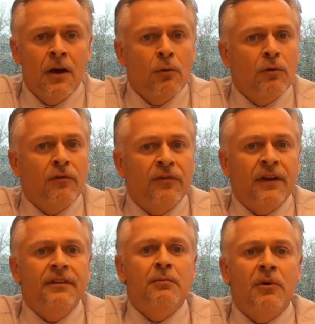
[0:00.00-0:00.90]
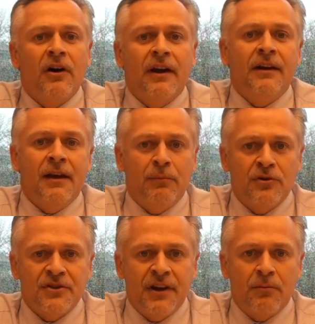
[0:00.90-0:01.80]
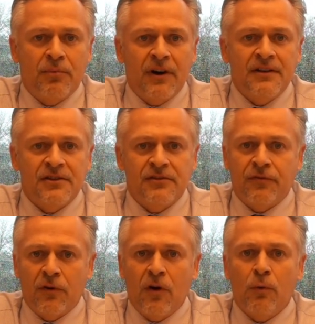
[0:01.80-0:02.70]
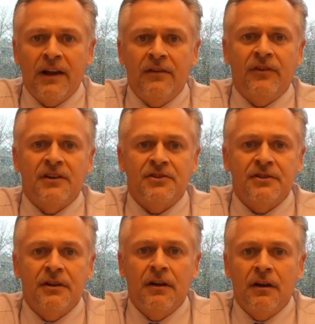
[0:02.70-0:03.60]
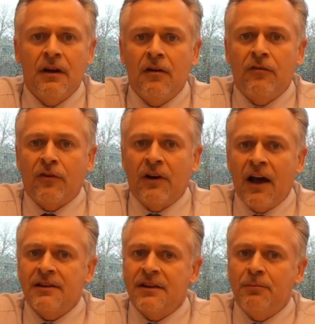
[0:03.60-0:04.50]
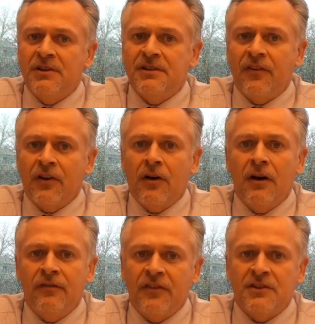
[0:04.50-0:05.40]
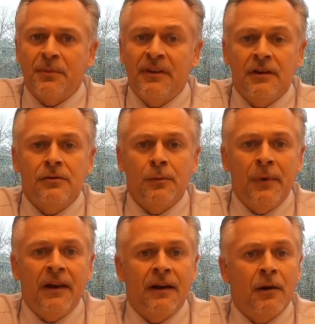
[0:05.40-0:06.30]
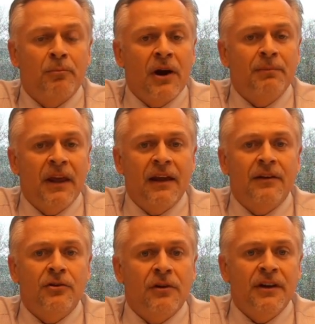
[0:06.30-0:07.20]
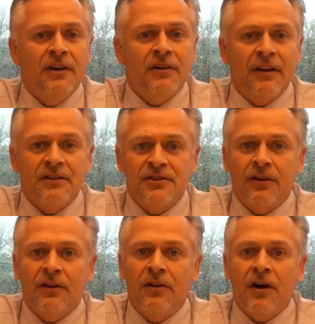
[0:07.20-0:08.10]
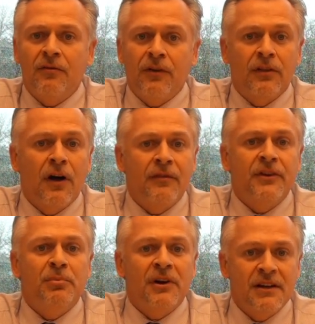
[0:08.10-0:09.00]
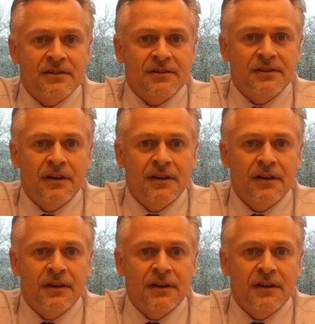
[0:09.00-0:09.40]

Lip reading: will flood the market and push down prices for all whitefish. For Alaskan Pacific cod fishermen, this would mean an abrupt end to a year that started off with lofty prices.